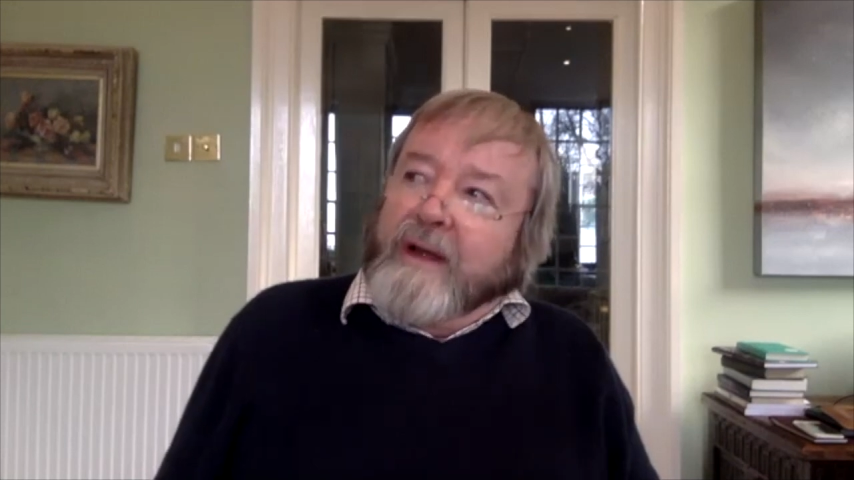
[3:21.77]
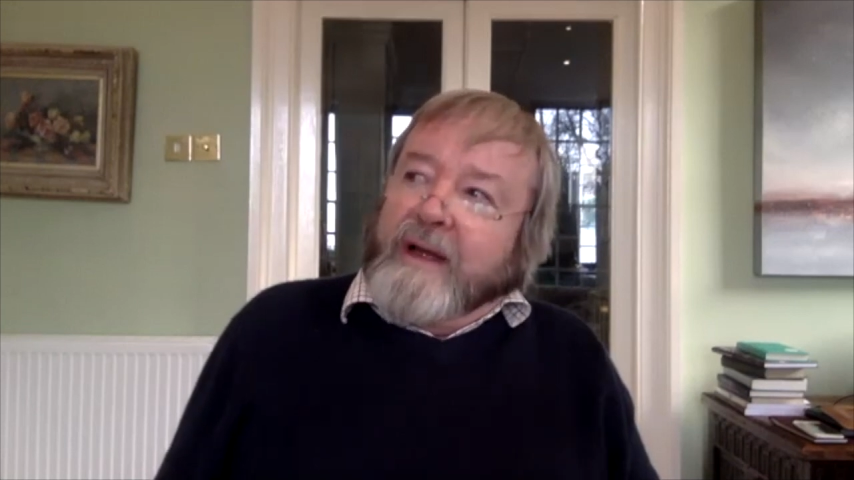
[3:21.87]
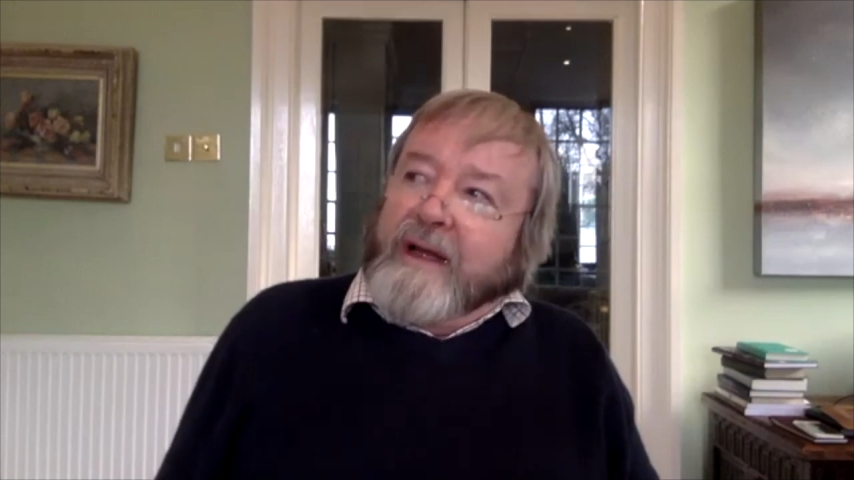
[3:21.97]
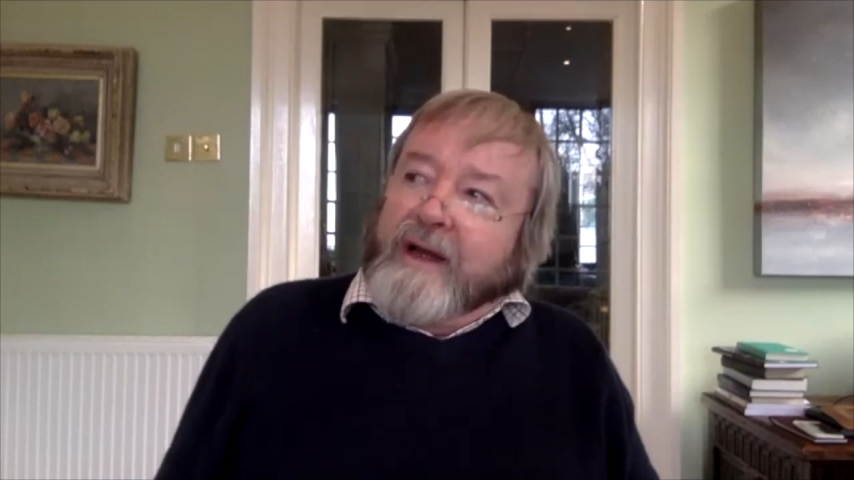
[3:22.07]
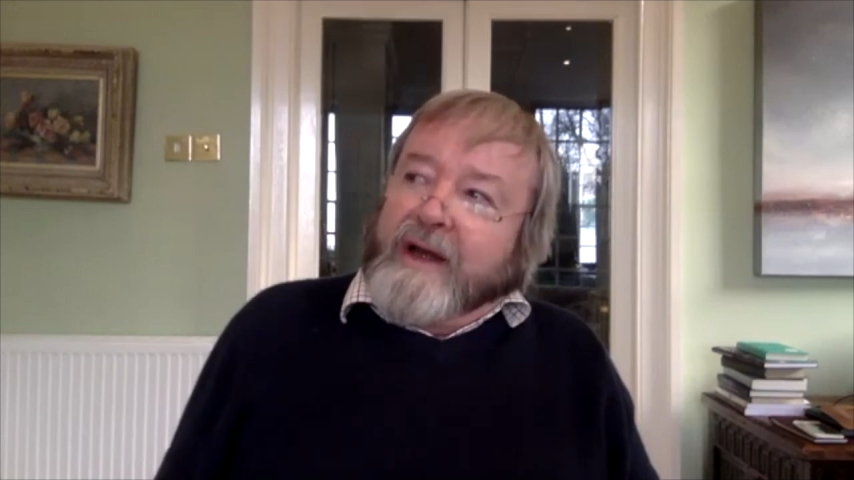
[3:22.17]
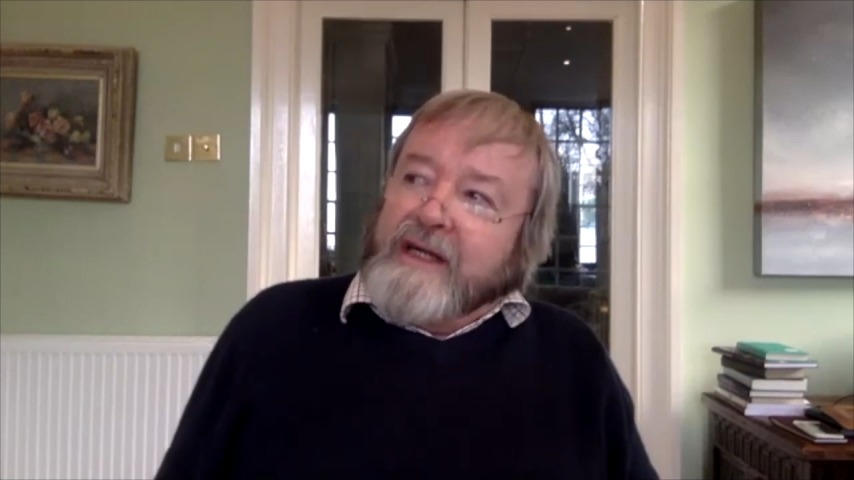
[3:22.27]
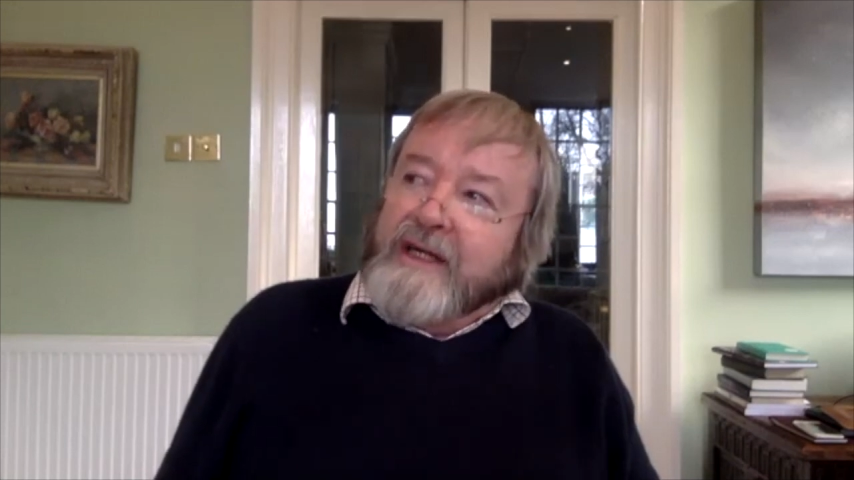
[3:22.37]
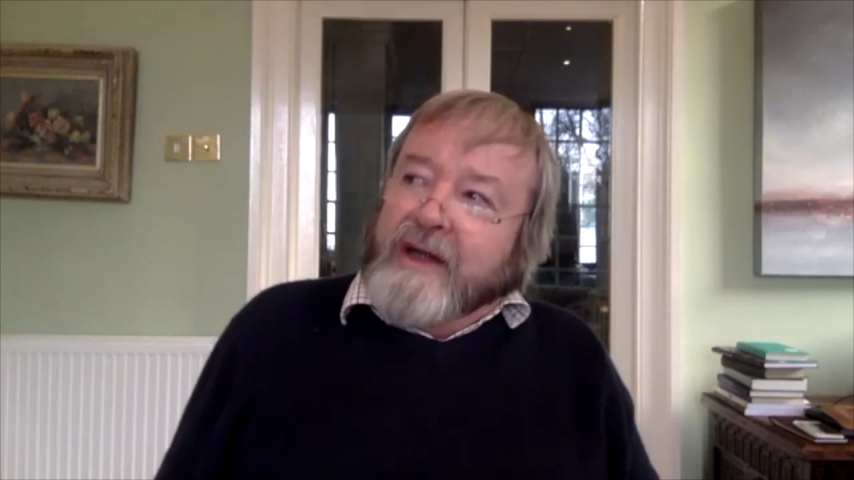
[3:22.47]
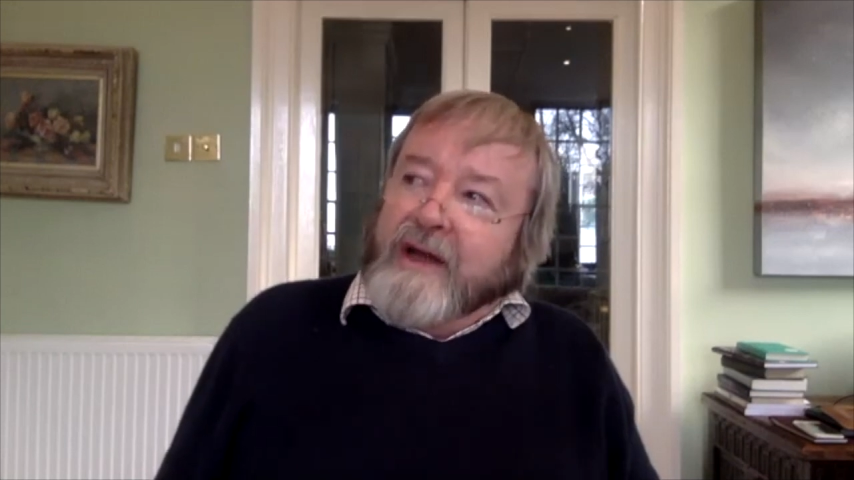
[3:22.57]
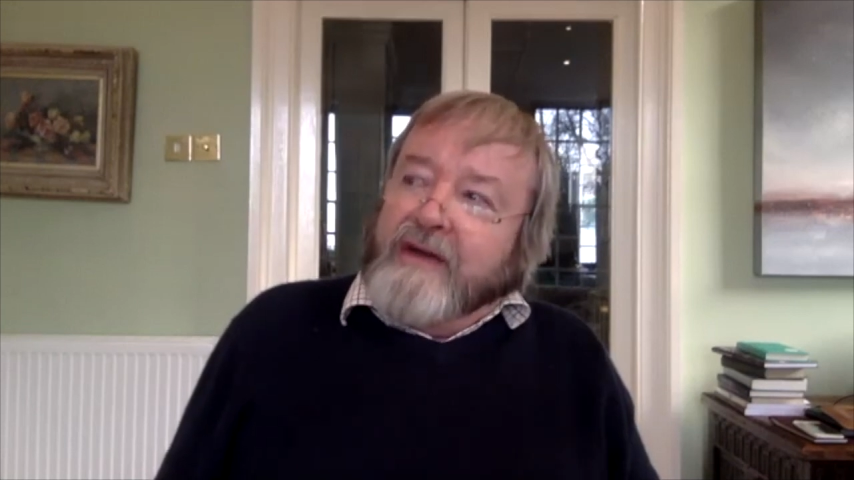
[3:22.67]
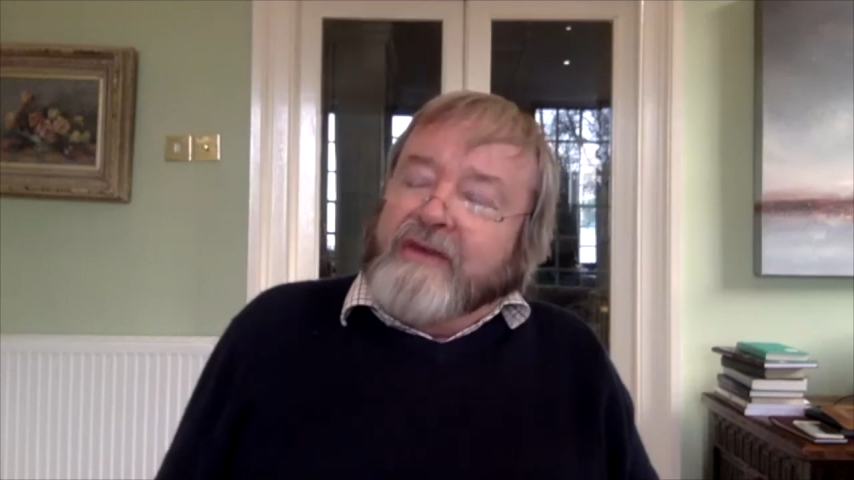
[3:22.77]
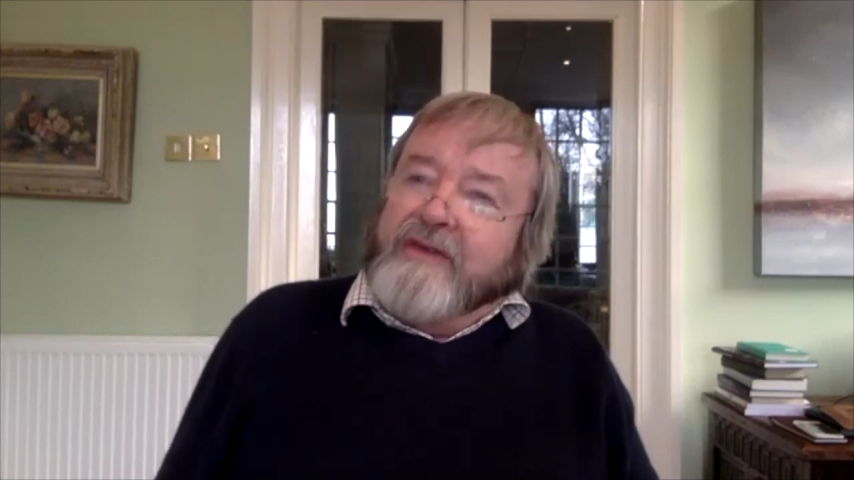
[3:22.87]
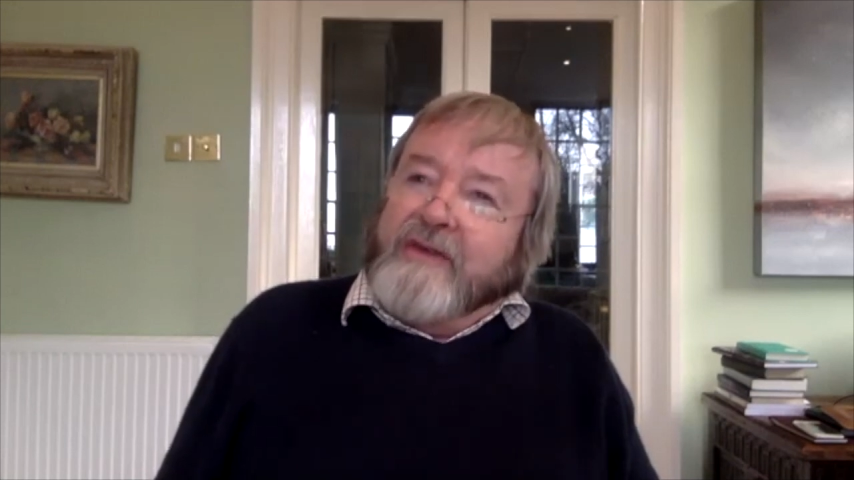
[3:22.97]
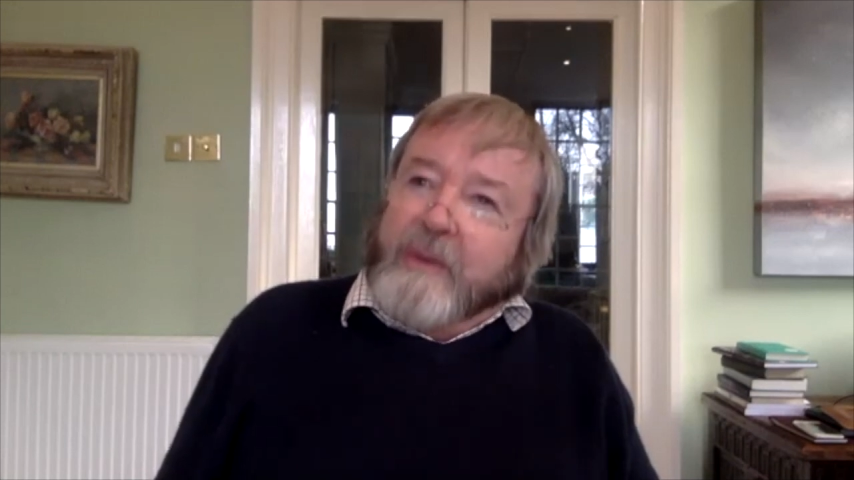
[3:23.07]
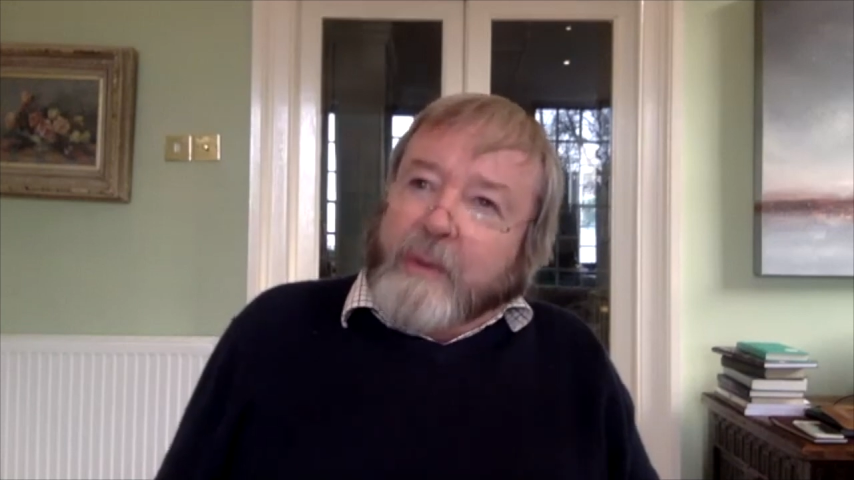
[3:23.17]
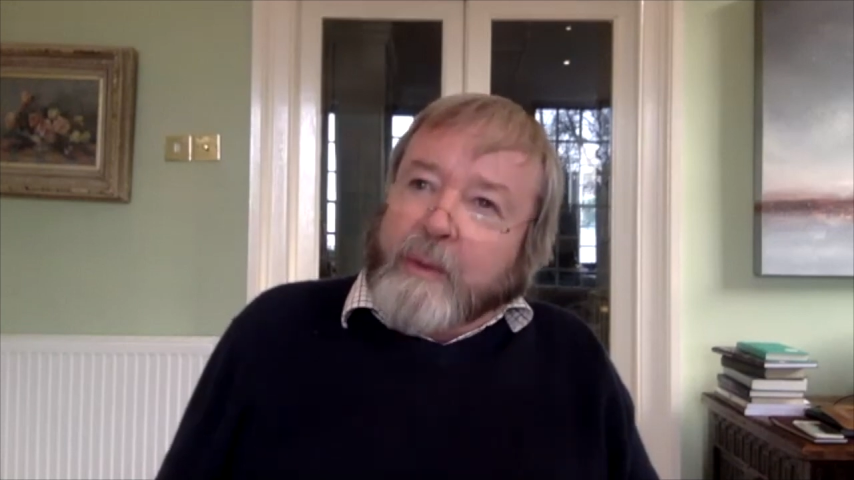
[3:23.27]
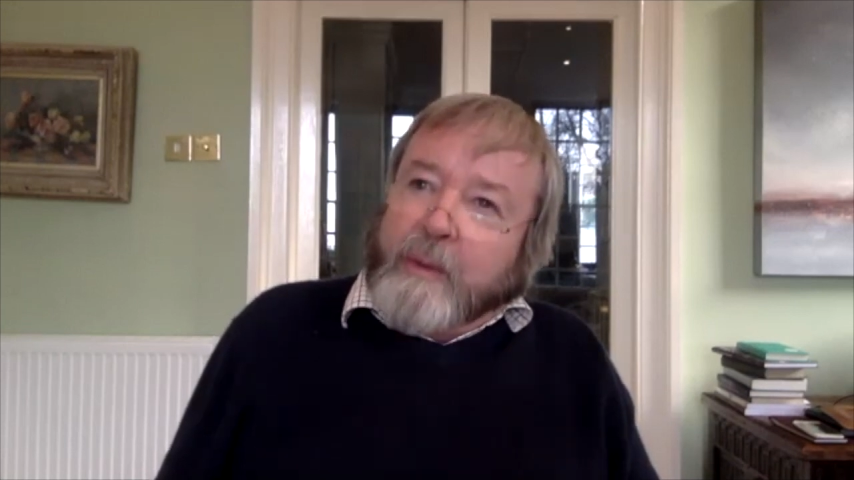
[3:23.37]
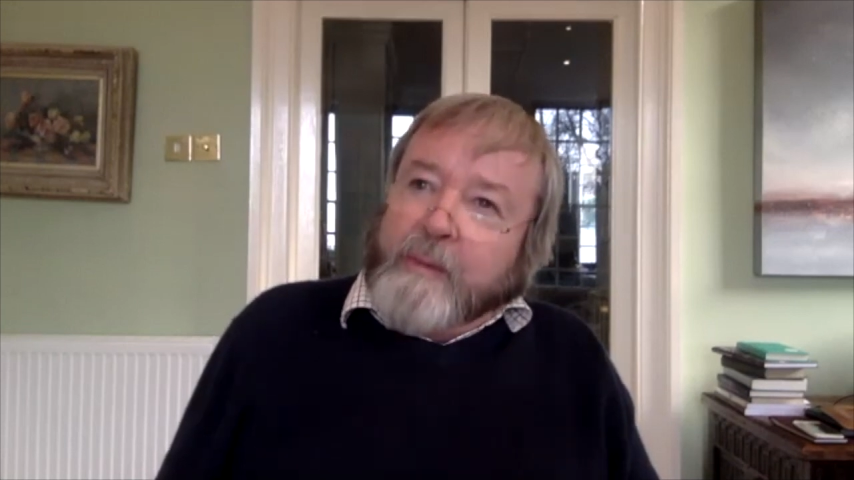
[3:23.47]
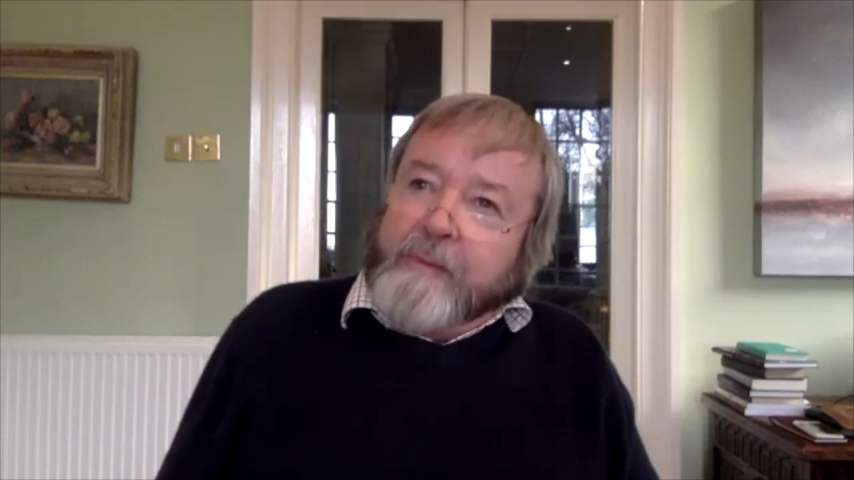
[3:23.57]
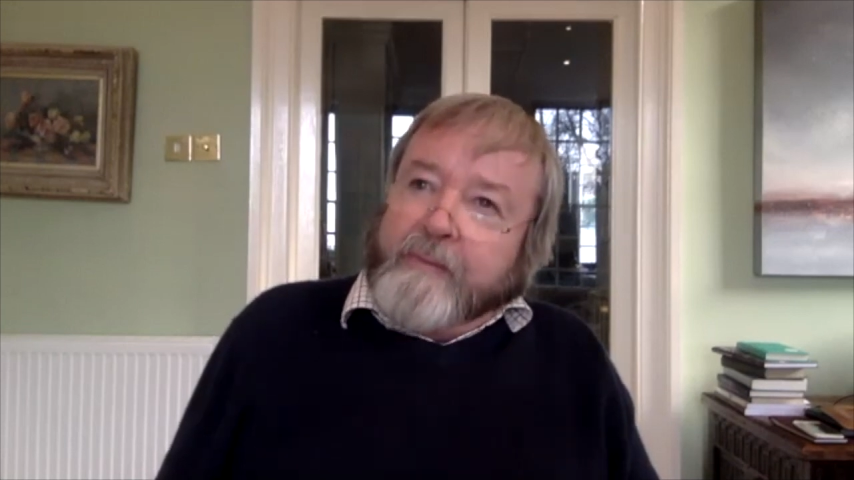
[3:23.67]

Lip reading: in 1992,